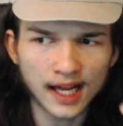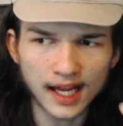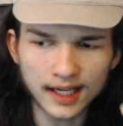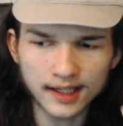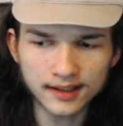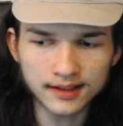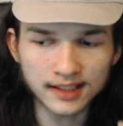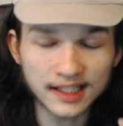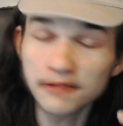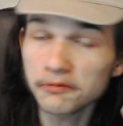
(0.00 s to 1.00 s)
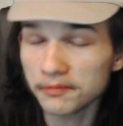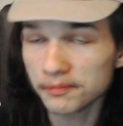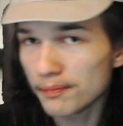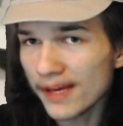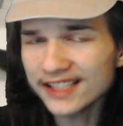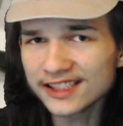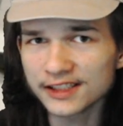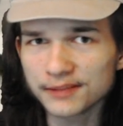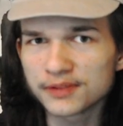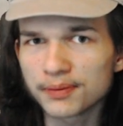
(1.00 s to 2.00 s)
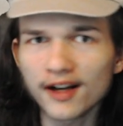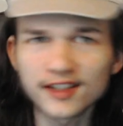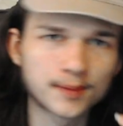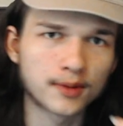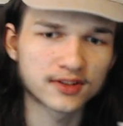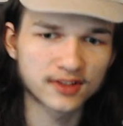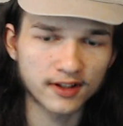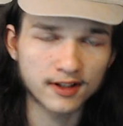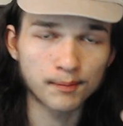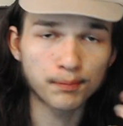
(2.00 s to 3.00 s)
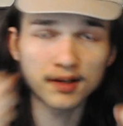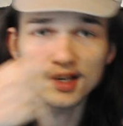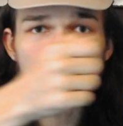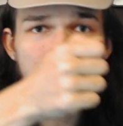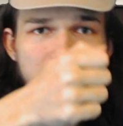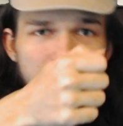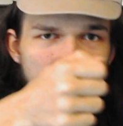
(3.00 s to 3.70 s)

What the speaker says: And it makes it possible so you can plug